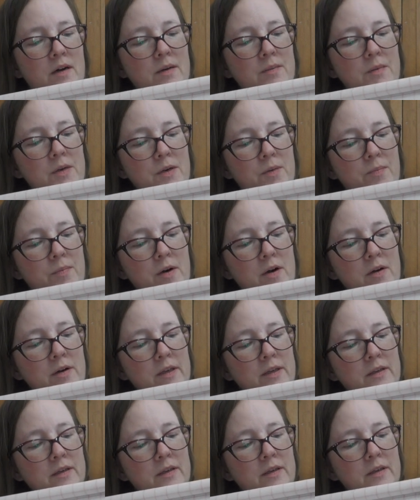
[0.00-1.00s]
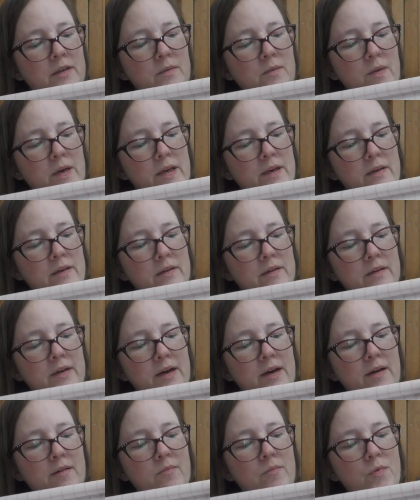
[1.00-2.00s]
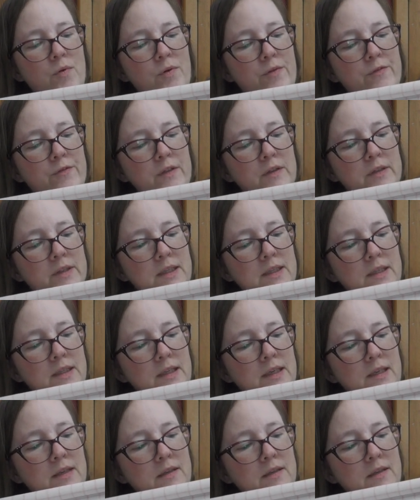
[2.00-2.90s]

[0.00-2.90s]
I'm going to park it and wait till I have more filled in,